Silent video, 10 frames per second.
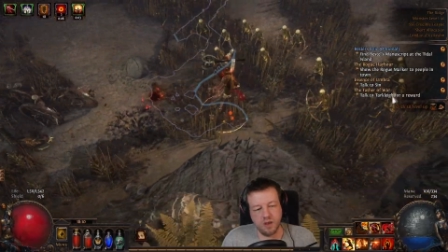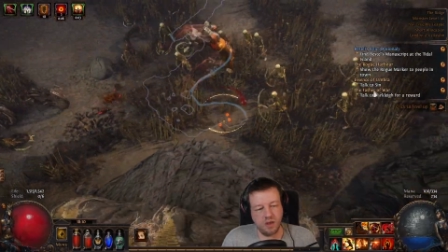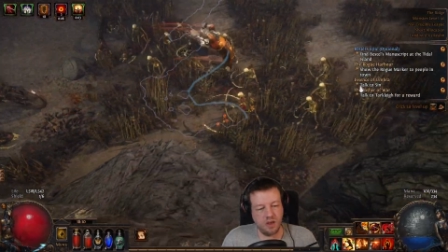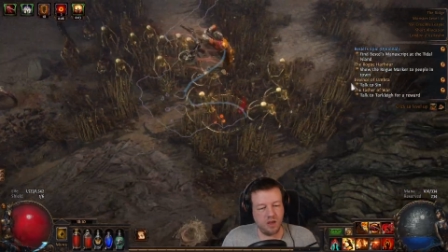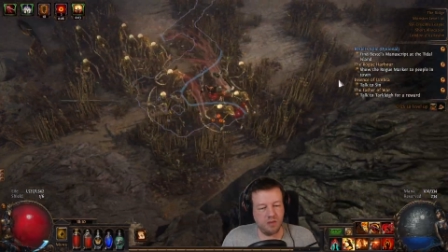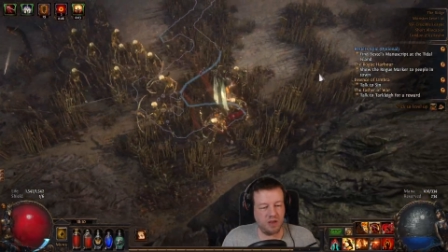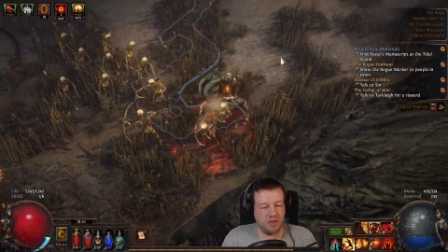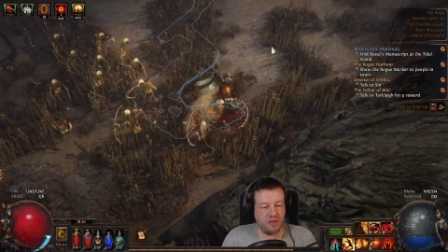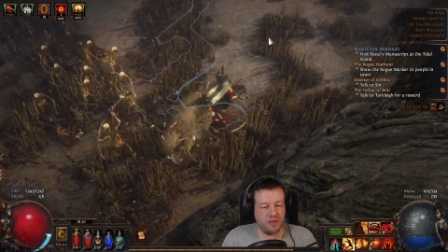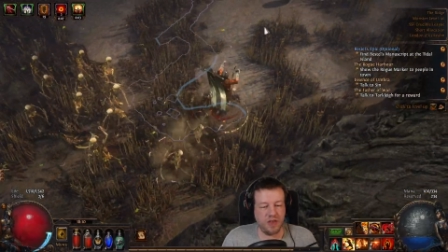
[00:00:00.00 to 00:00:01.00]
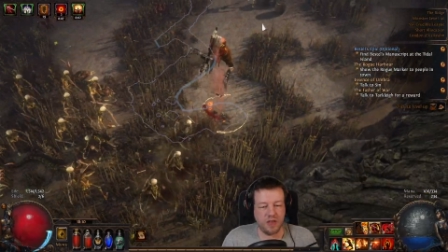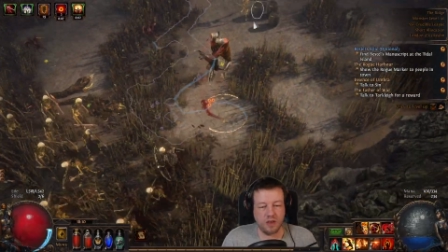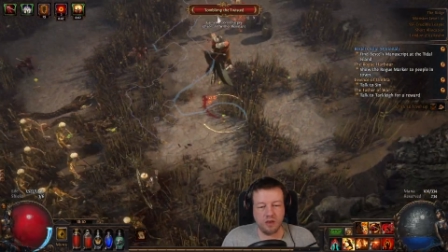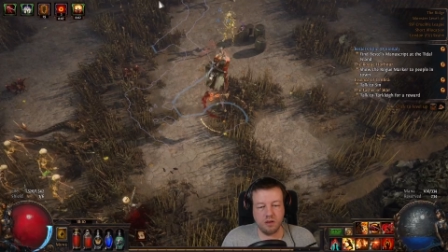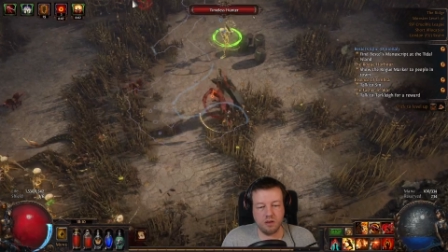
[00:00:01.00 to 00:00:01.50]
I
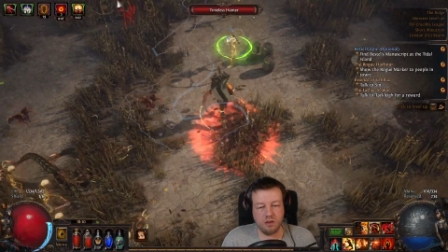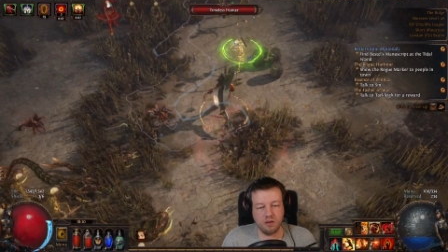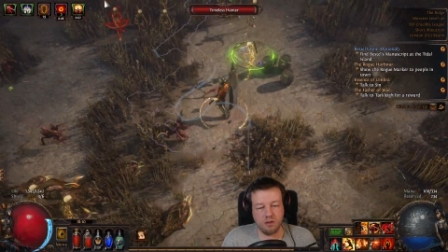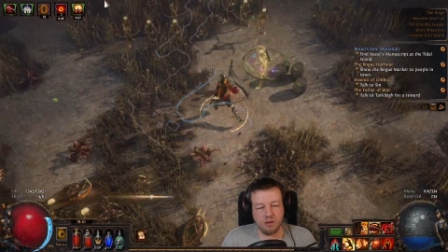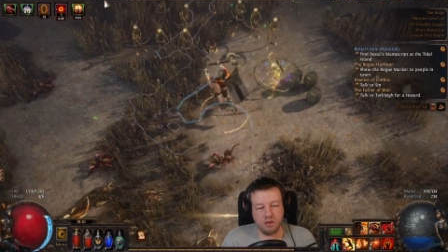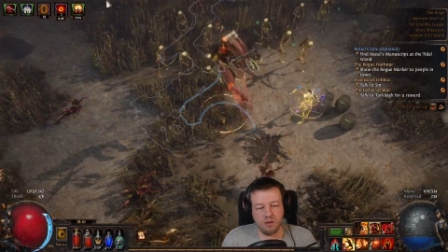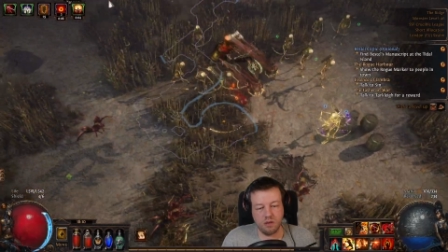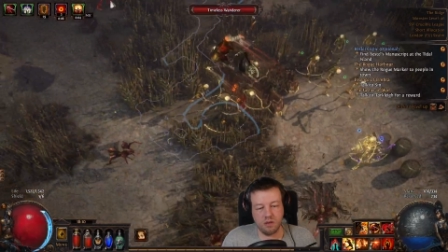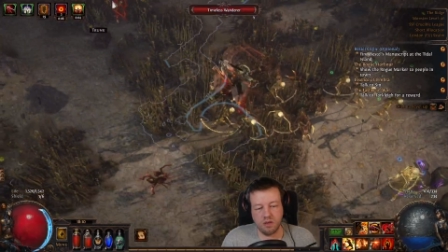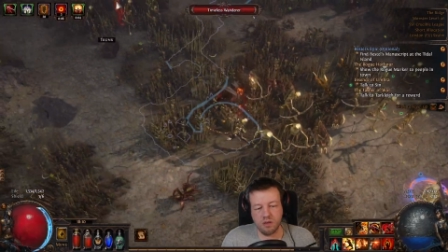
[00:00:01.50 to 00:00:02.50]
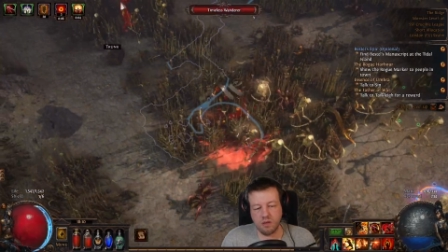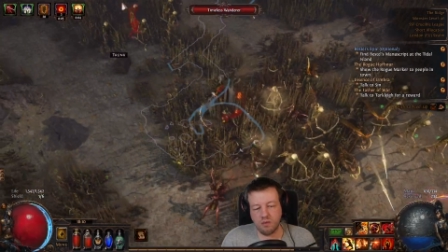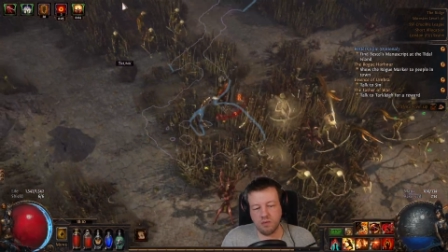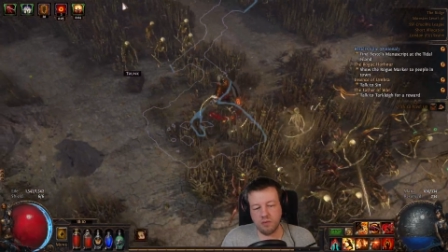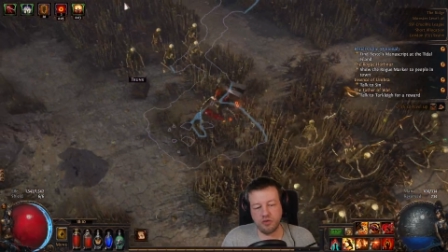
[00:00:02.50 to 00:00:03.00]
think
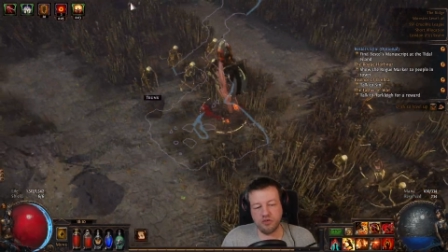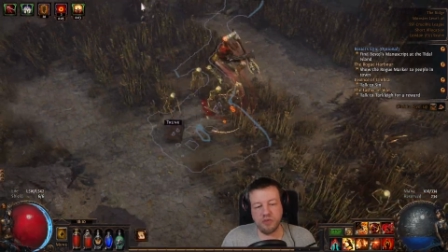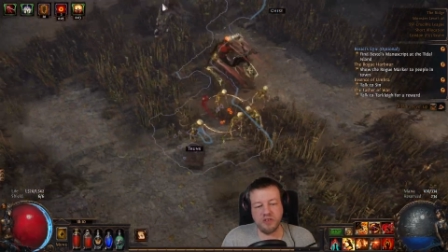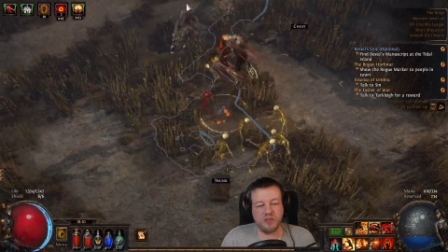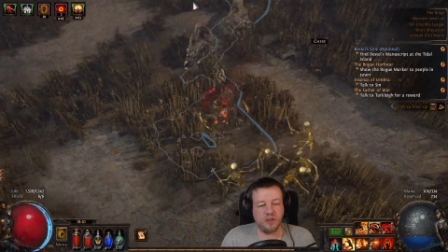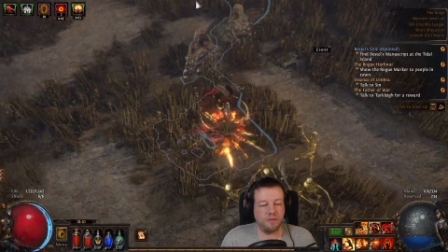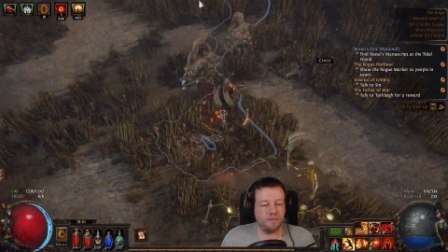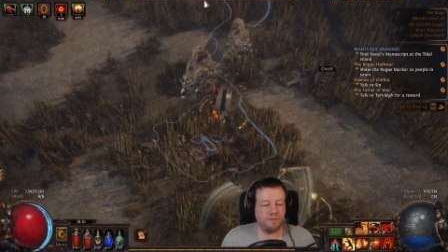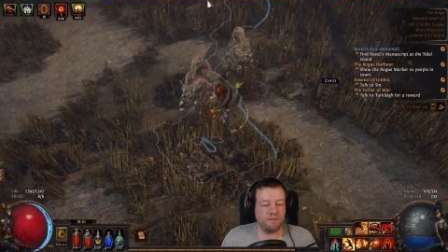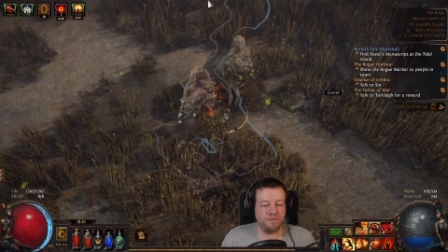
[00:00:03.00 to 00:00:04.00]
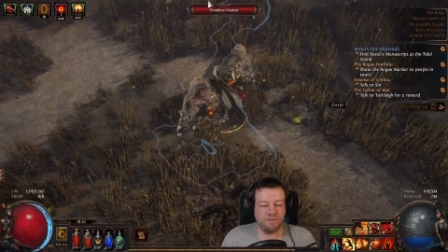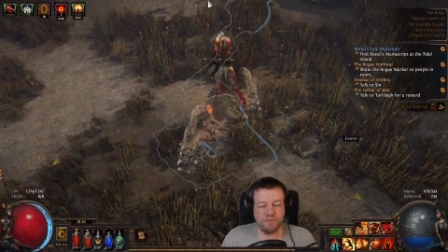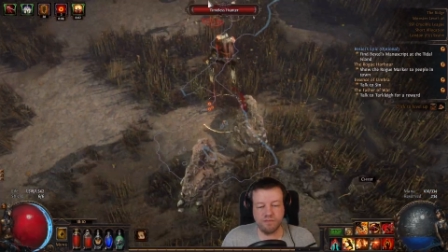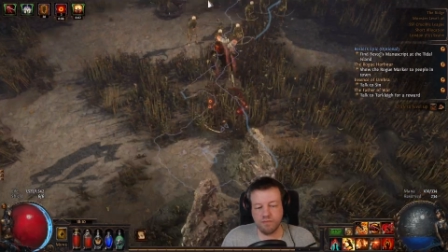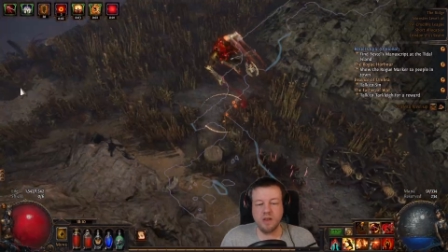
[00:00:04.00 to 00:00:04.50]
we must have missed it.
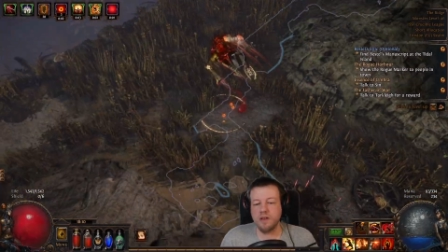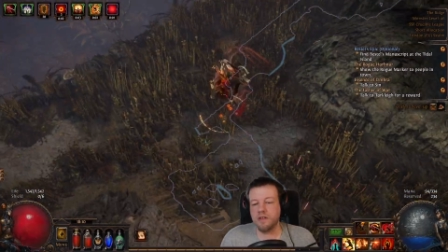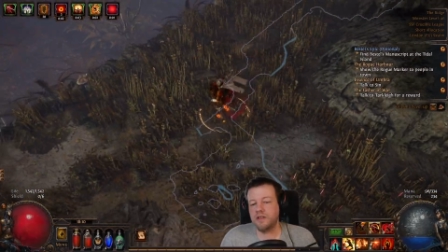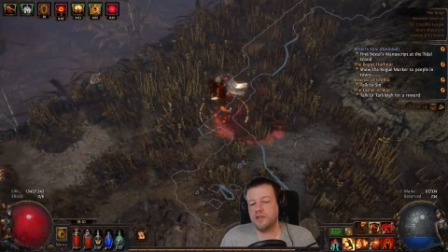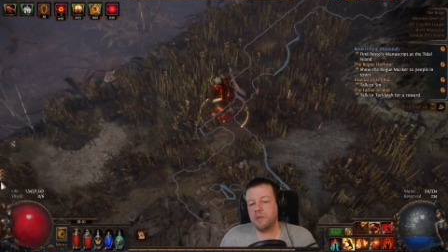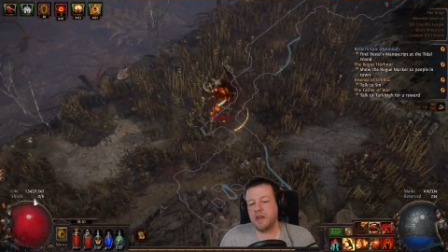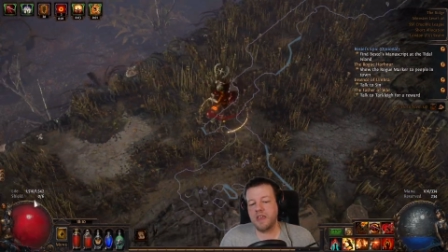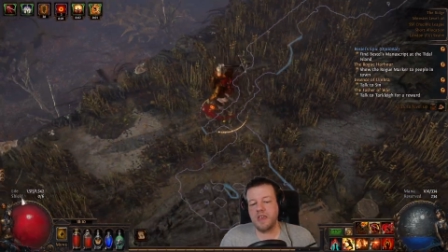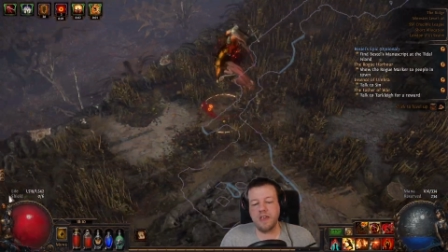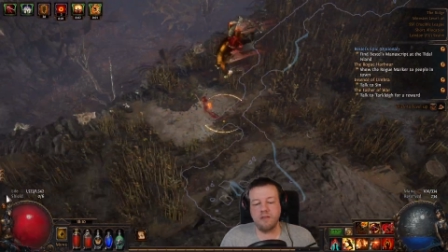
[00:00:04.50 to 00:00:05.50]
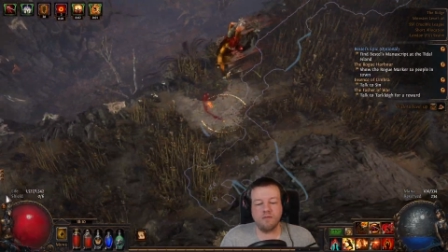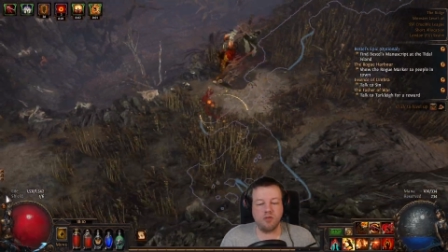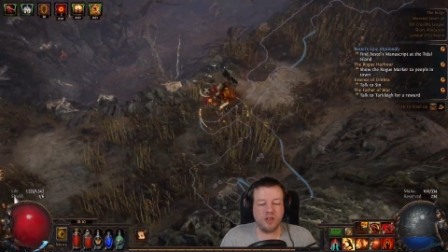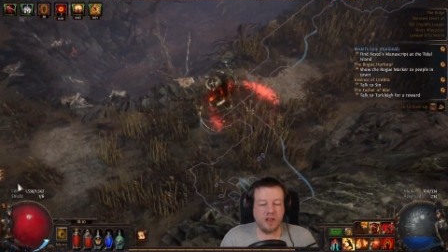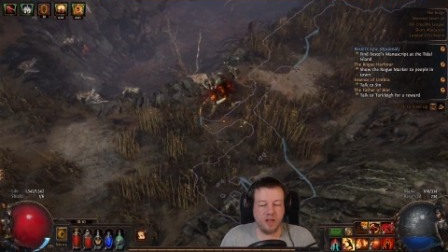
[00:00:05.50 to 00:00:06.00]
Let's go back here and
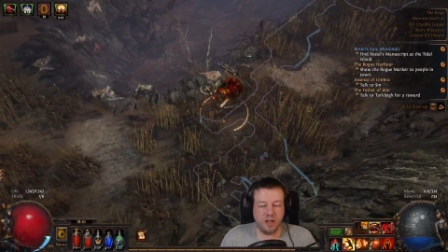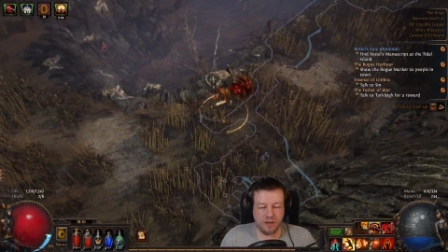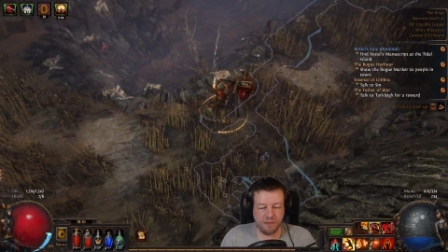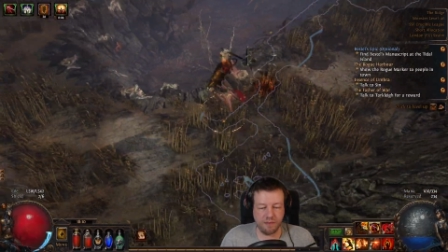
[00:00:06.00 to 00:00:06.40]
run down here.